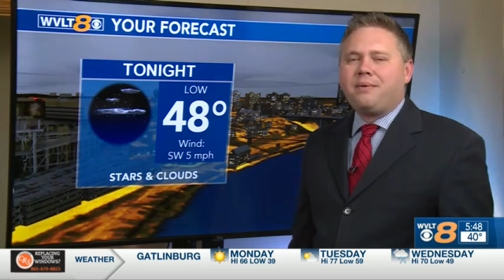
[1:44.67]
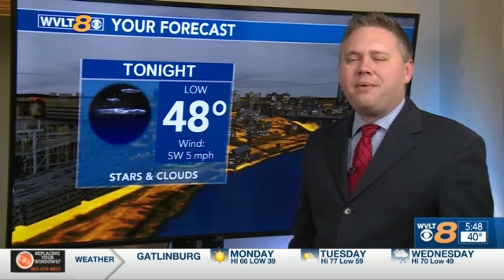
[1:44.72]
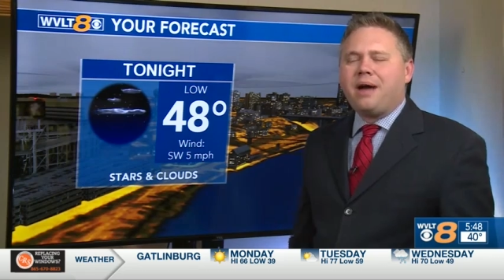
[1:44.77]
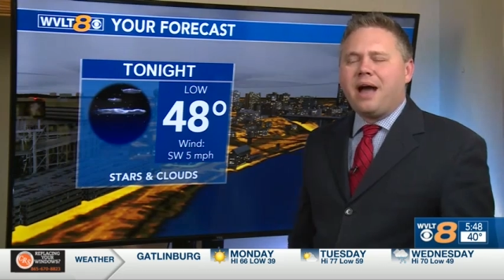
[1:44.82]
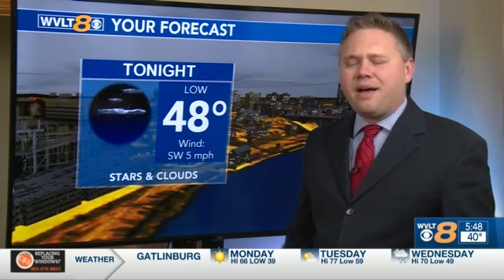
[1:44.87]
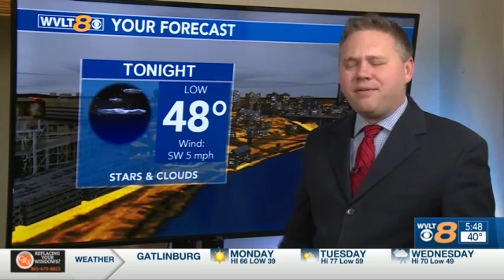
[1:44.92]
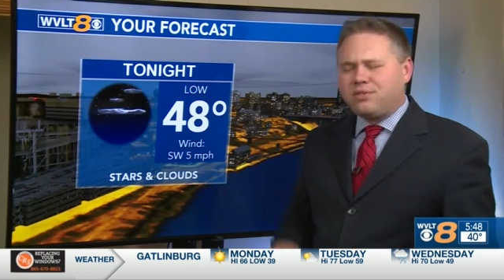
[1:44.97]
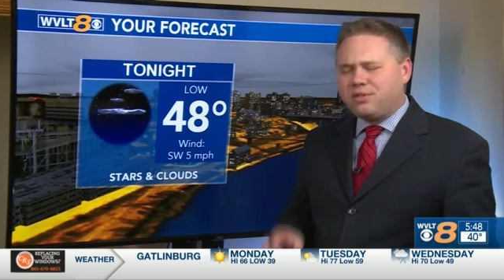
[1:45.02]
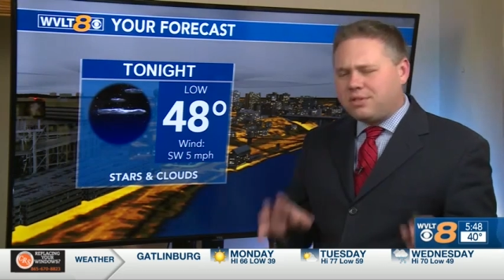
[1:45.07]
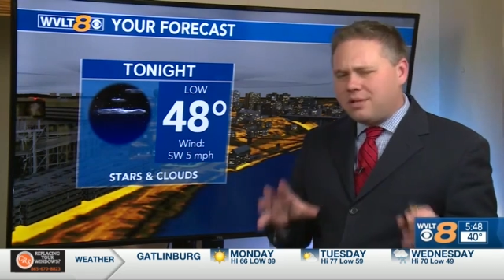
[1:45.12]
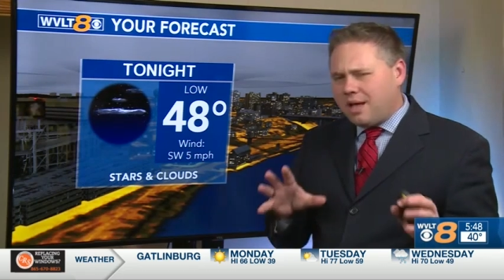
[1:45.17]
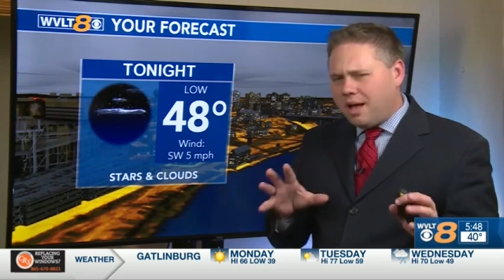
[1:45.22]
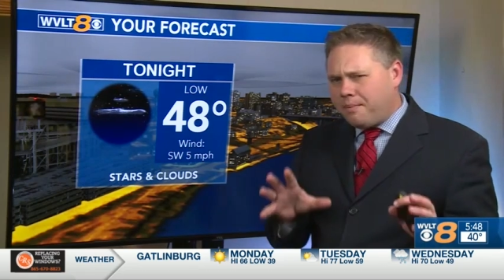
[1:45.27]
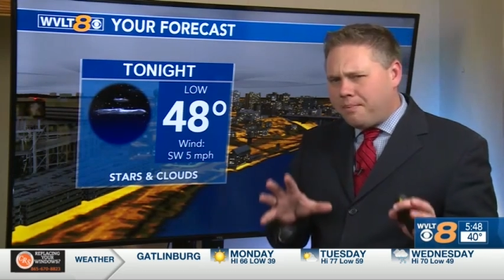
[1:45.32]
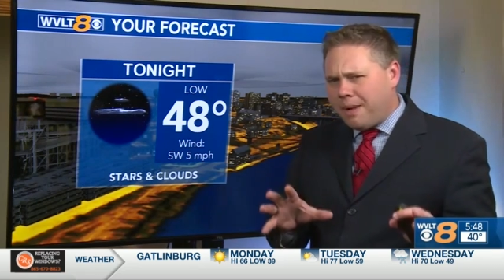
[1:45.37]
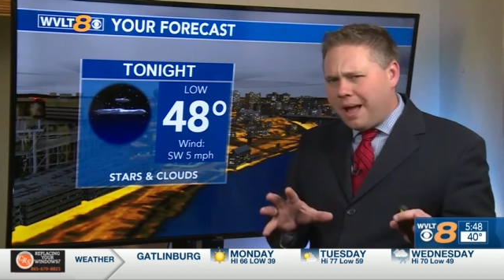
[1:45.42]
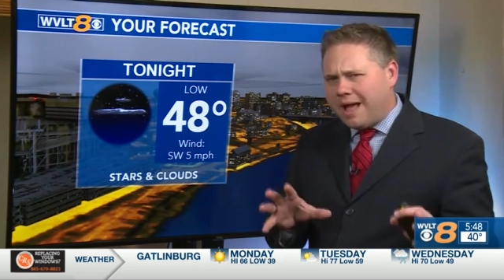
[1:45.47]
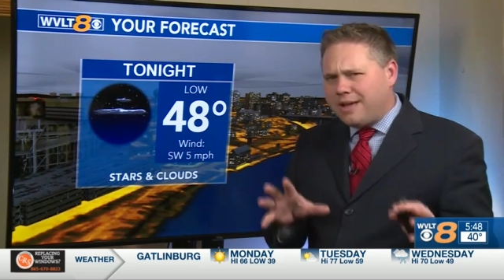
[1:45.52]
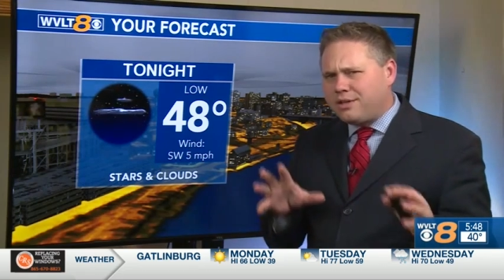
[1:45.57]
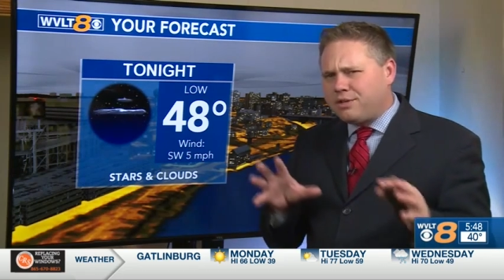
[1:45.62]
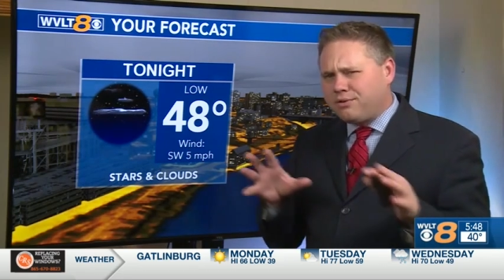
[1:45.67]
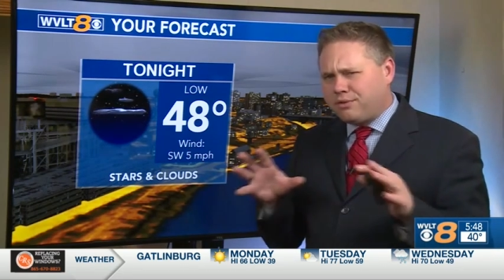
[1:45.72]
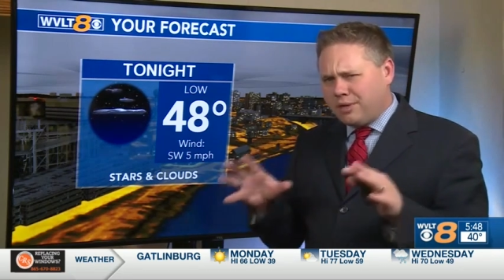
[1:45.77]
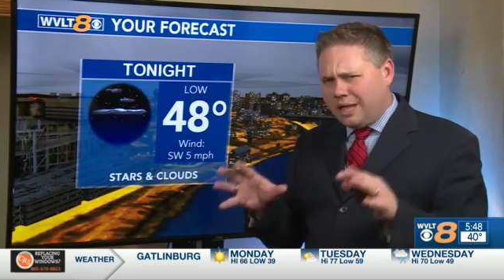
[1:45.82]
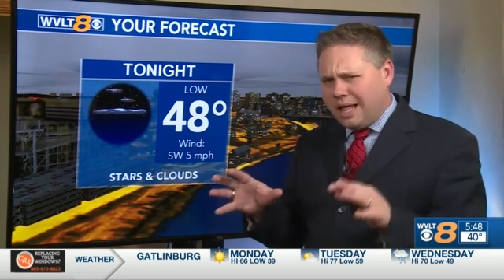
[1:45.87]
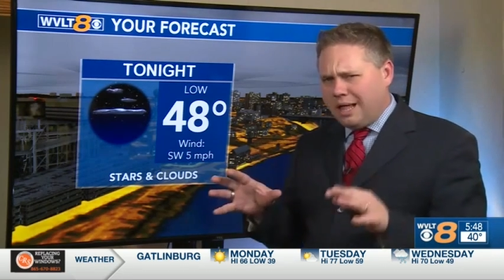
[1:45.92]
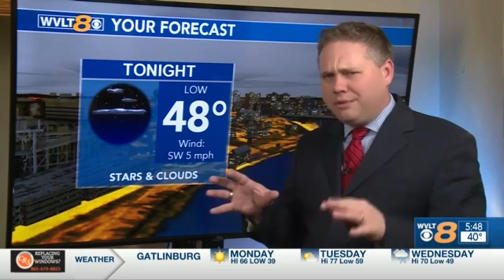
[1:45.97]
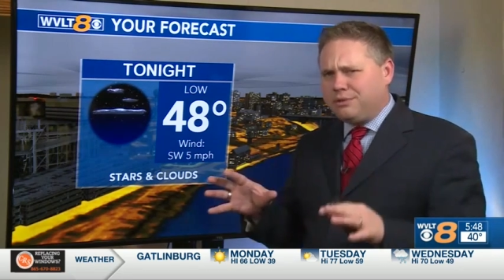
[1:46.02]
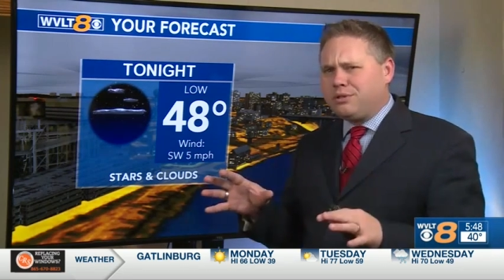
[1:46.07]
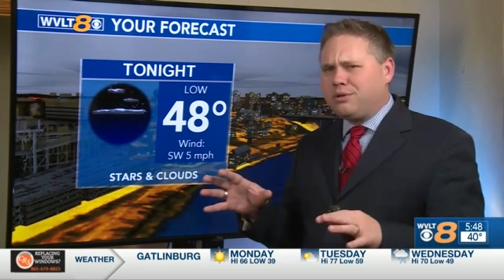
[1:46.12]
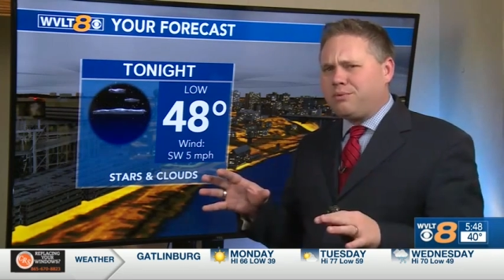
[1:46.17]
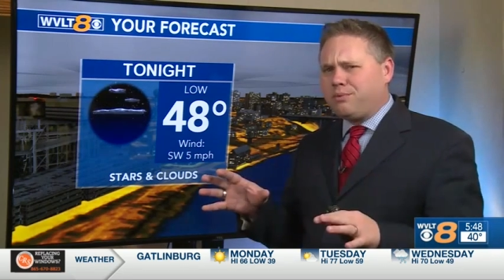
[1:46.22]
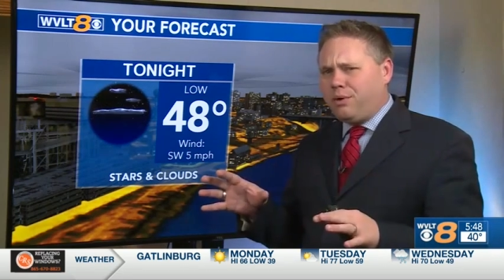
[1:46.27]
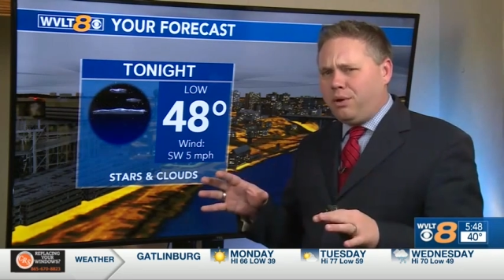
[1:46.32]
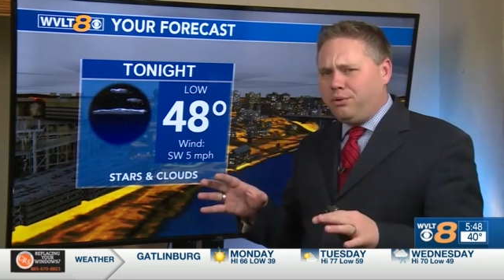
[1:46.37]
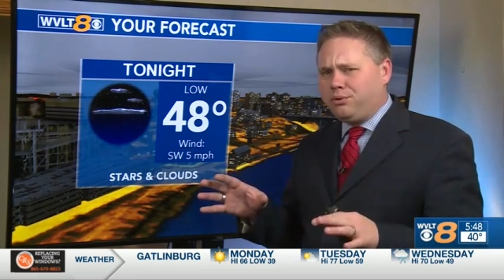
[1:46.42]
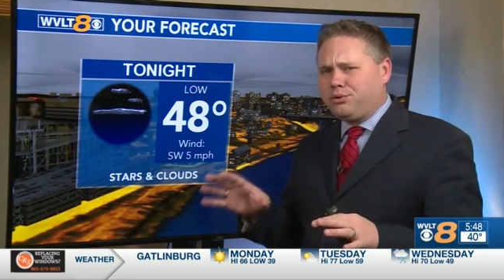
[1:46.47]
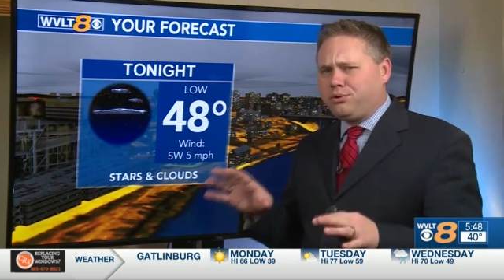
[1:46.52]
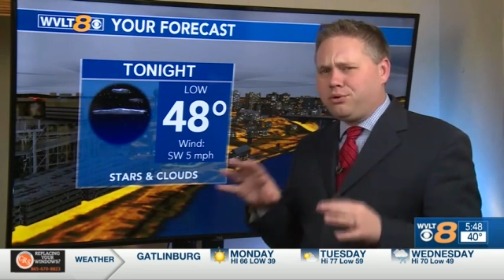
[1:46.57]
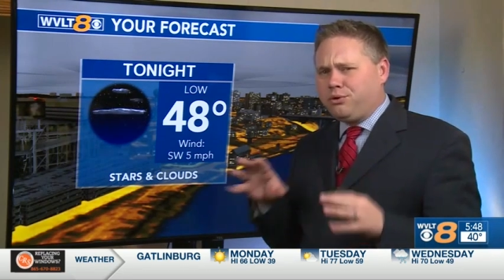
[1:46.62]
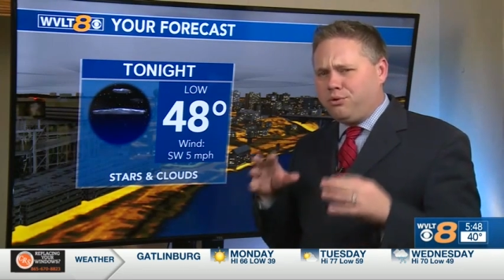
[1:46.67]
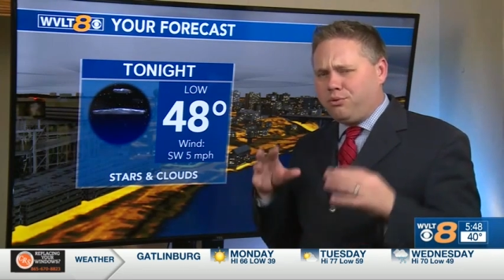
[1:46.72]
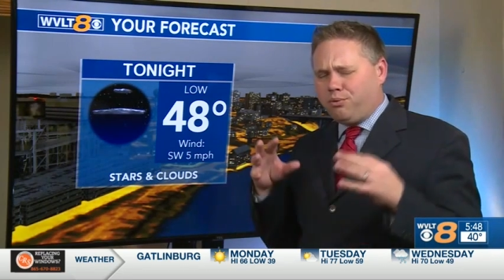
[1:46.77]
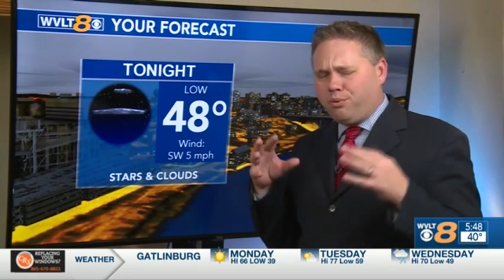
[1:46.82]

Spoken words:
We'll have a patch of clouds that rolls through